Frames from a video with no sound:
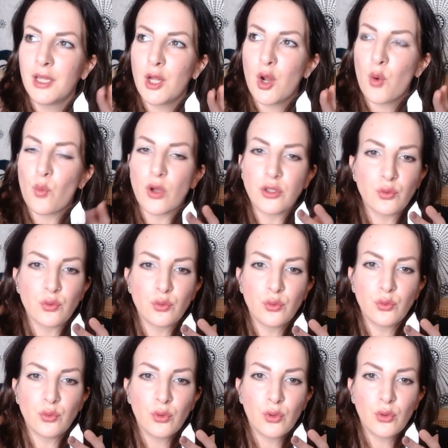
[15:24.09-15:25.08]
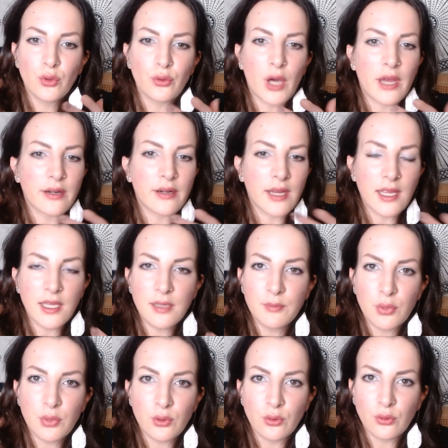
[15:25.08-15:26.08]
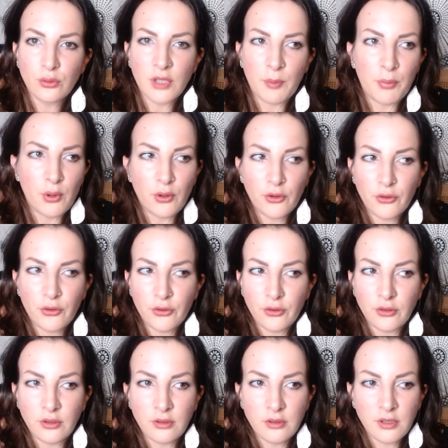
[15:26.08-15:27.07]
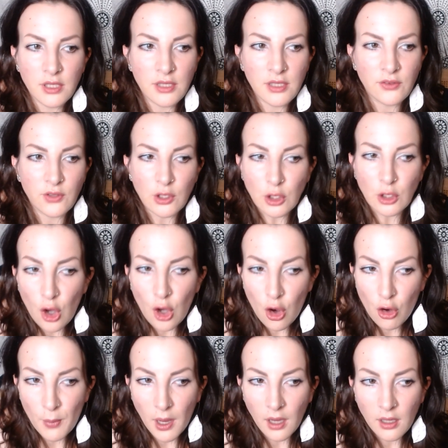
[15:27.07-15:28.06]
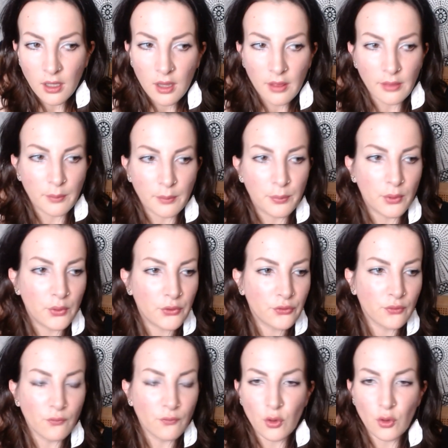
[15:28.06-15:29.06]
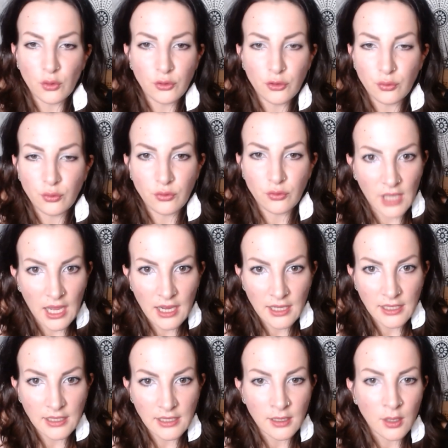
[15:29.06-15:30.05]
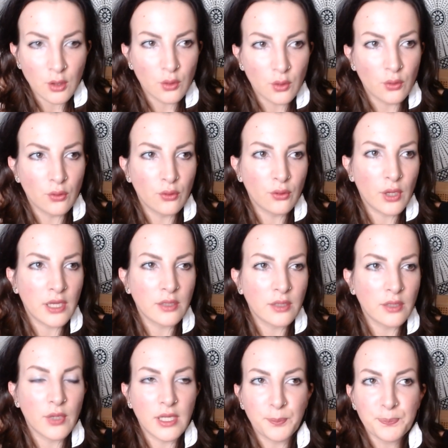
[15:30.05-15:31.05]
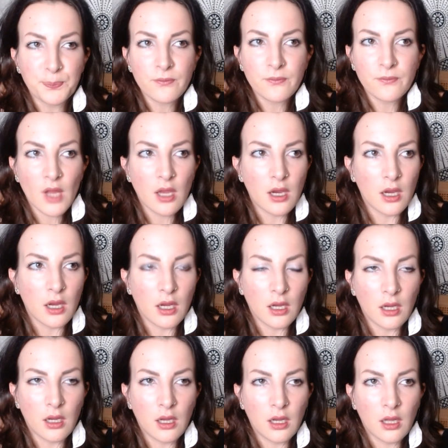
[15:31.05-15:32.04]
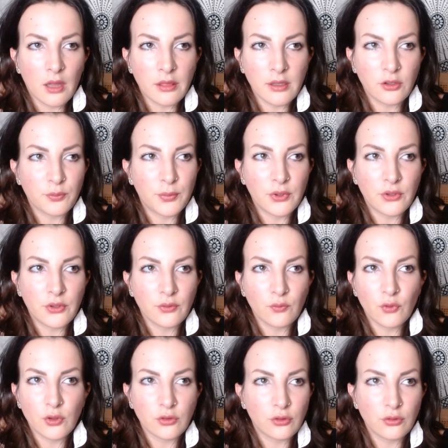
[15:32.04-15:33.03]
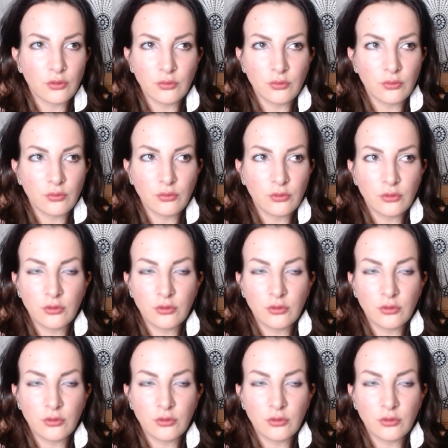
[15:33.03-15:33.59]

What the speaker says: when you are able, the person is in coma, the person wants to die, or anyway, this person wants to